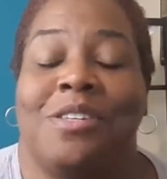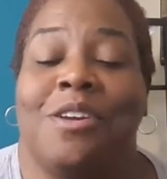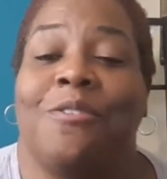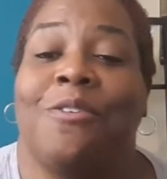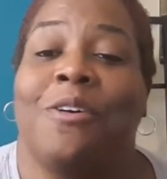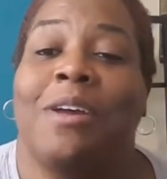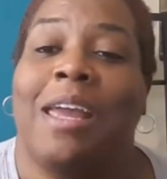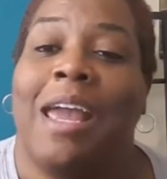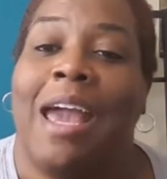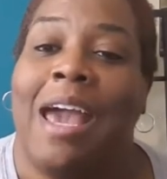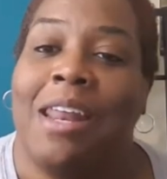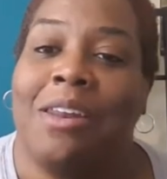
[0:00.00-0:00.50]

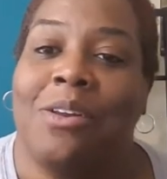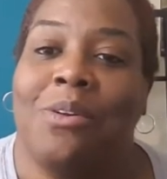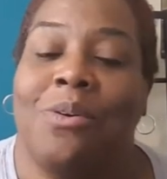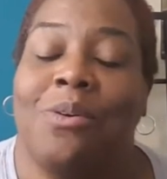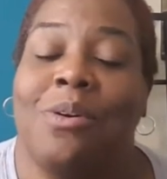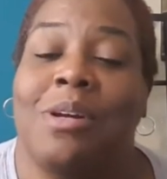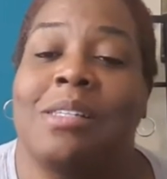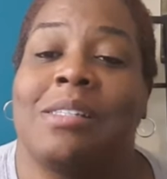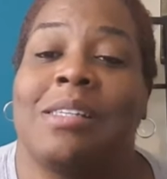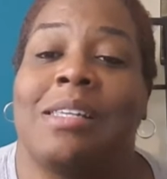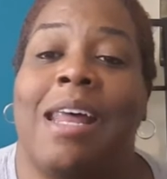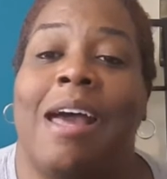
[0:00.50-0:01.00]
different
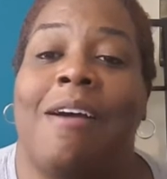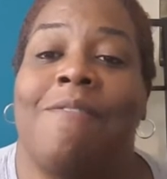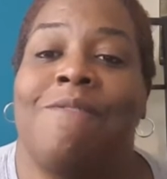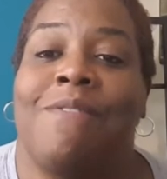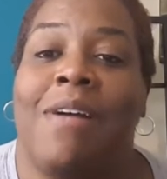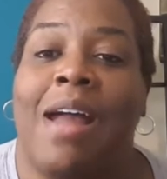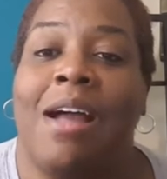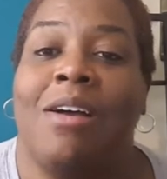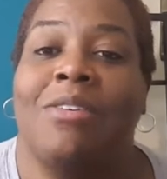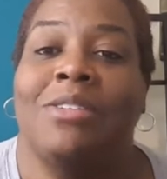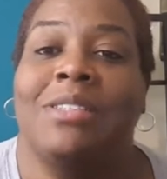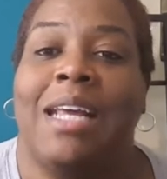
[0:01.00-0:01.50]
categories, and I
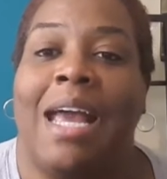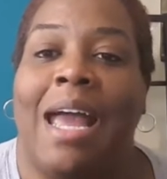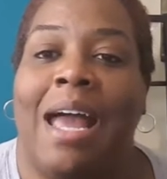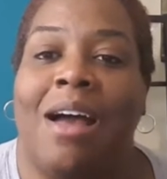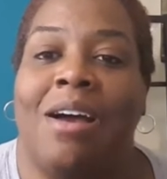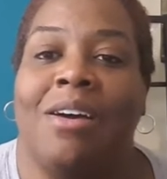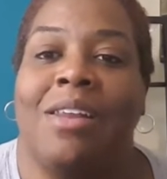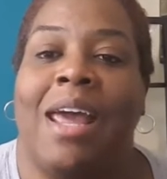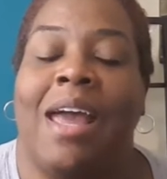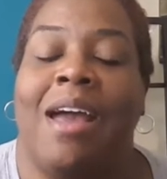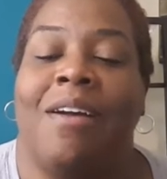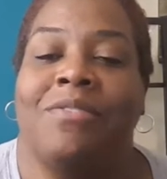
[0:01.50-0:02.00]
found
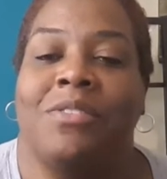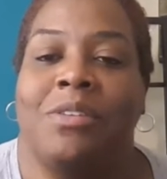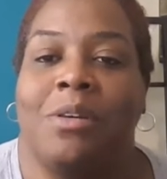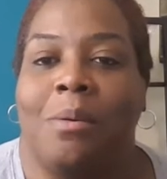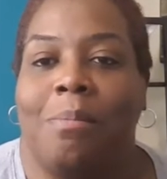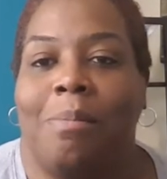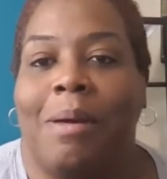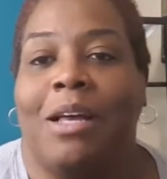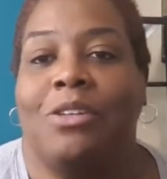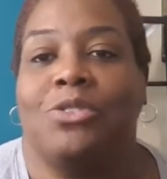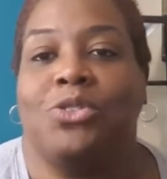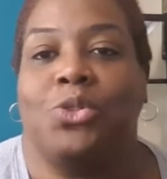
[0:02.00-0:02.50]
out after
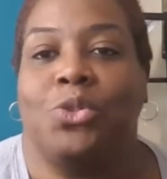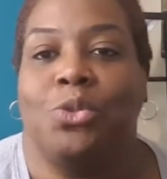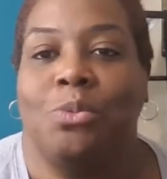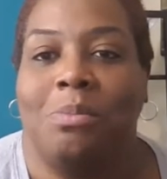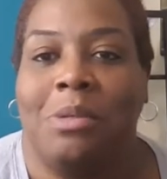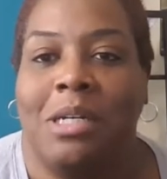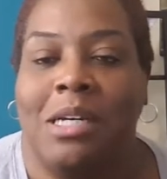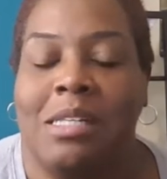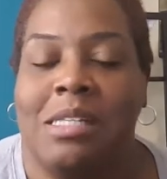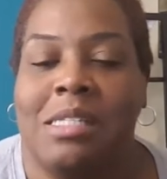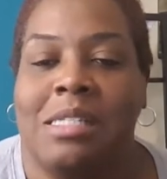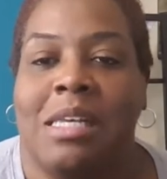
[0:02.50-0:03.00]
about two
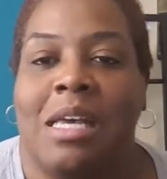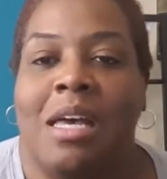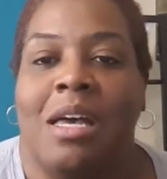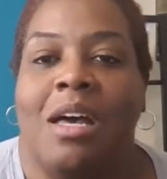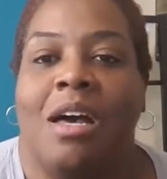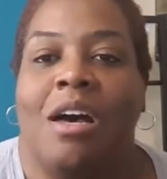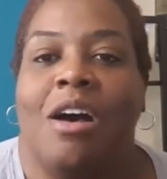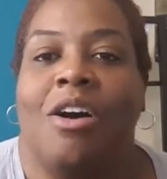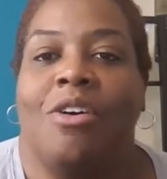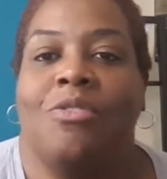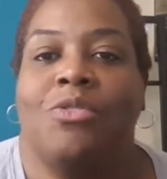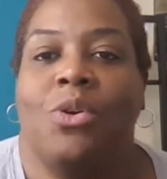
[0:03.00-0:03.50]
months
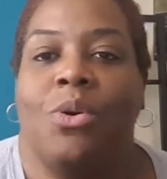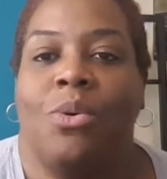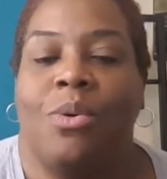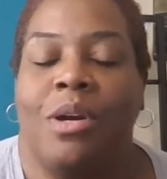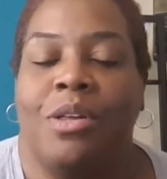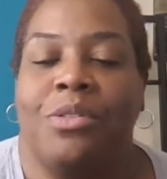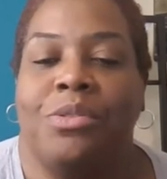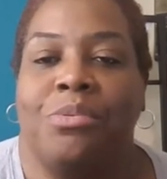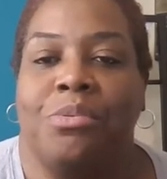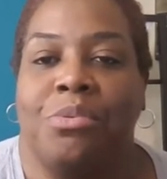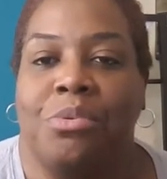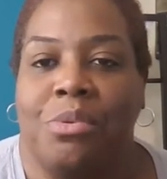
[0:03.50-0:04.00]
of
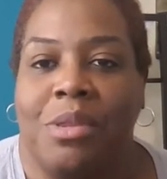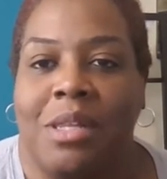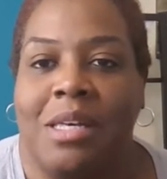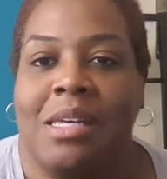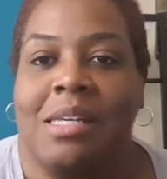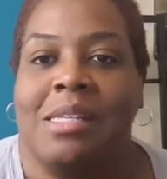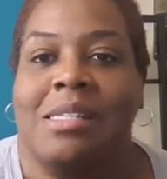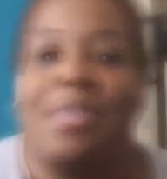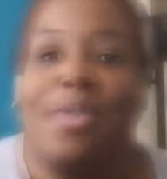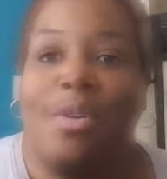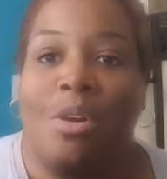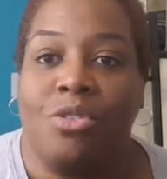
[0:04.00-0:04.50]
going through
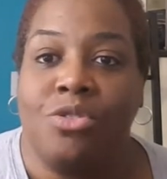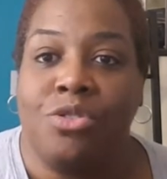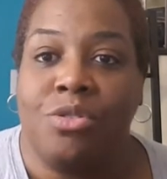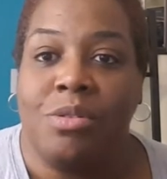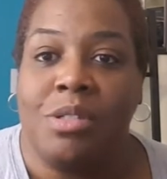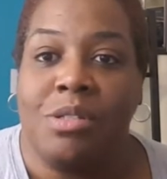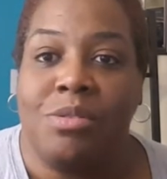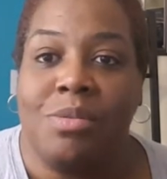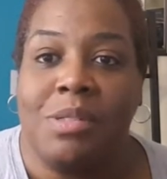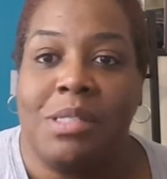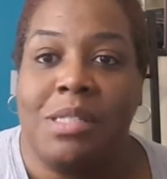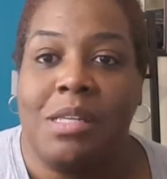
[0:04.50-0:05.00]
this,
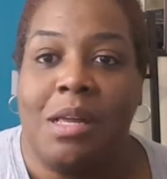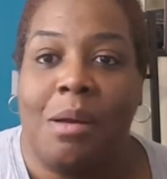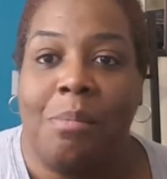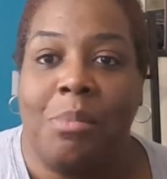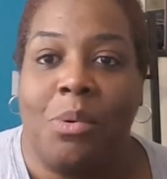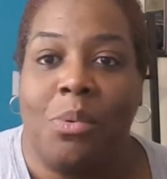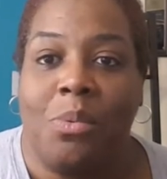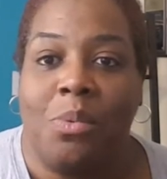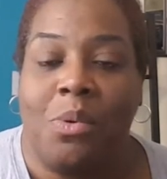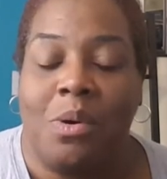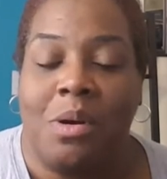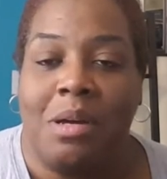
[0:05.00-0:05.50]
groceries was
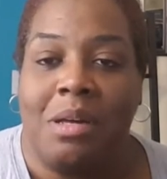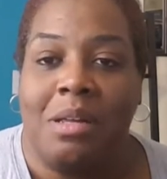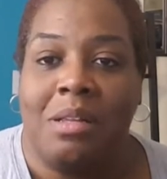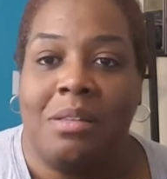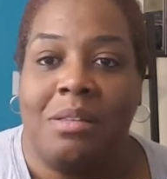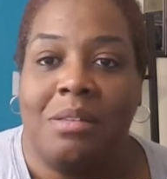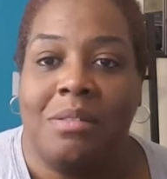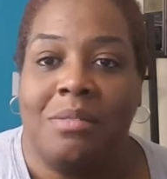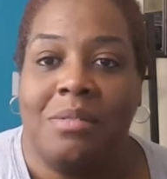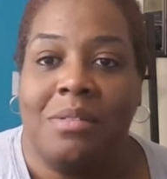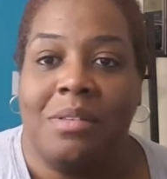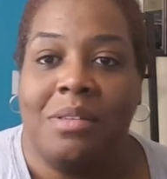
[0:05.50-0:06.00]
number
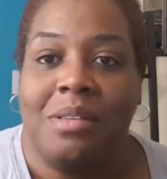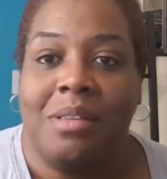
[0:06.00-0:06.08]
one,